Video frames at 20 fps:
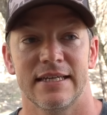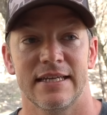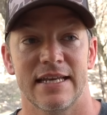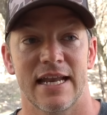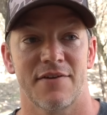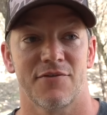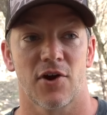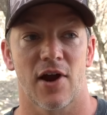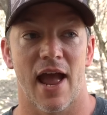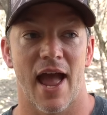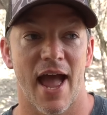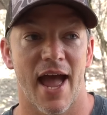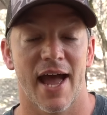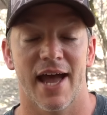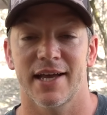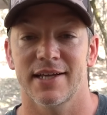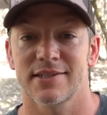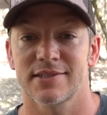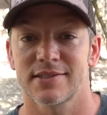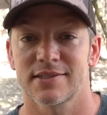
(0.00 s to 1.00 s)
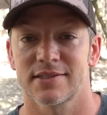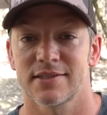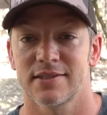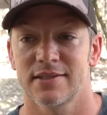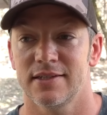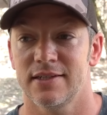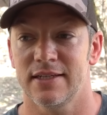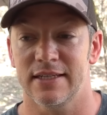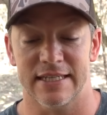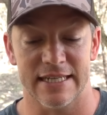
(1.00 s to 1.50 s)
It never has,
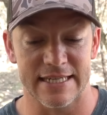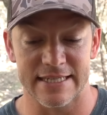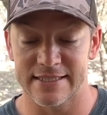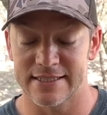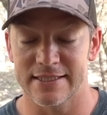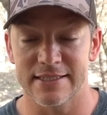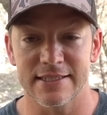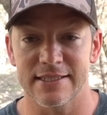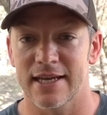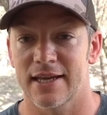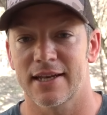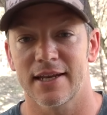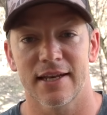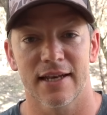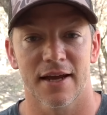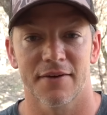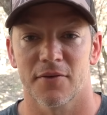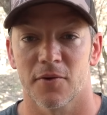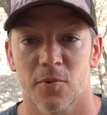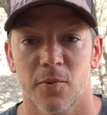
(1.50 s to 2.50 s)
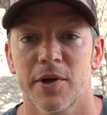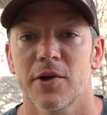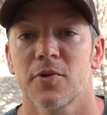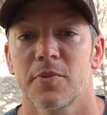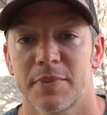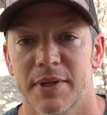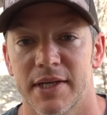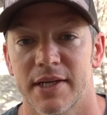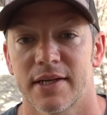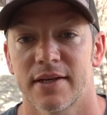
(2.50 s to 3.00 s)
it isn't, and it never
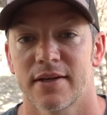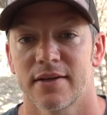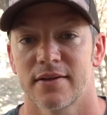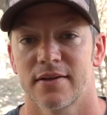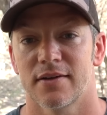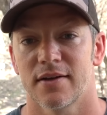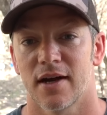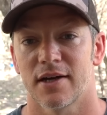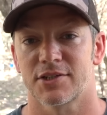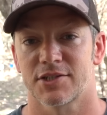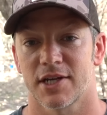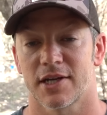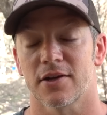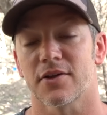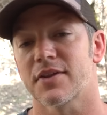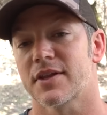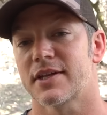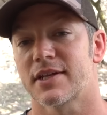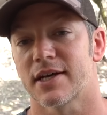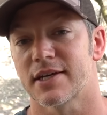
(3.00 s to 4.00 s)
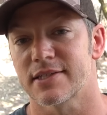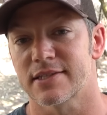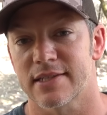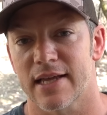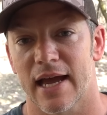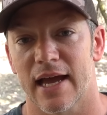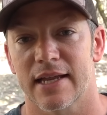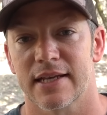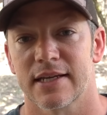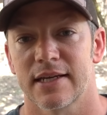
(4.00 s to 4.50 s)
will be a channel that does
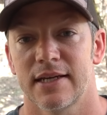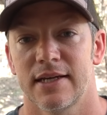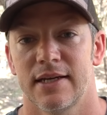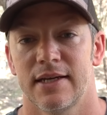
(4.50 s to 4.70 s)
that.